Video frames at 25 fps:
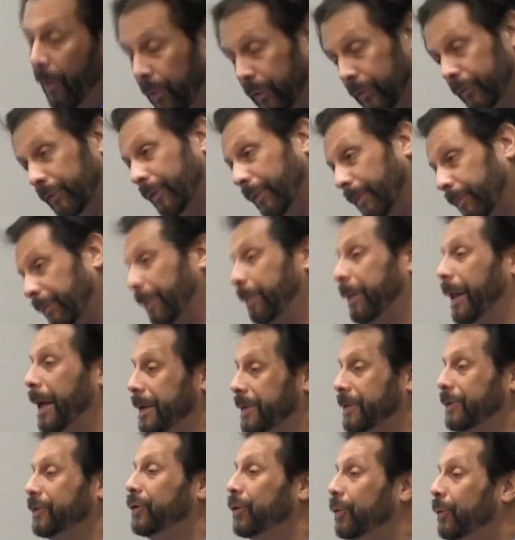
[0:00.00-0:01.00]
Or the
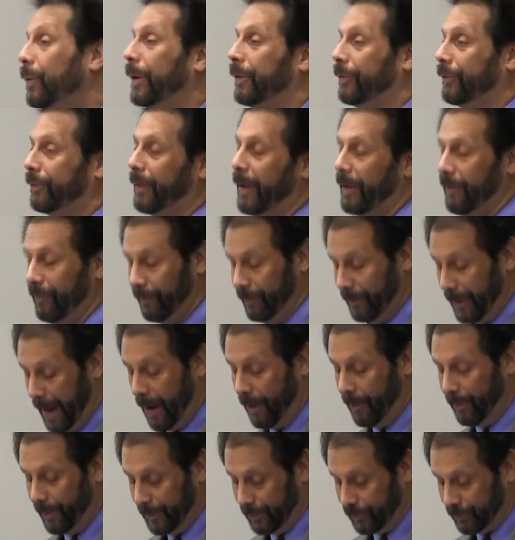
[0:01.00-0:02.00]
place to which they've
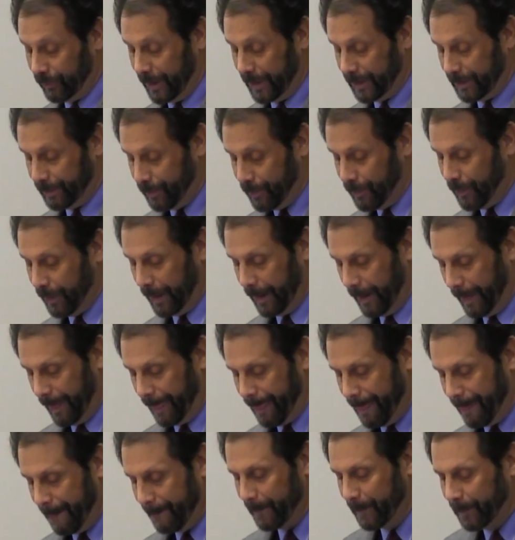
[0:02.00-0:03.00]
now been transported?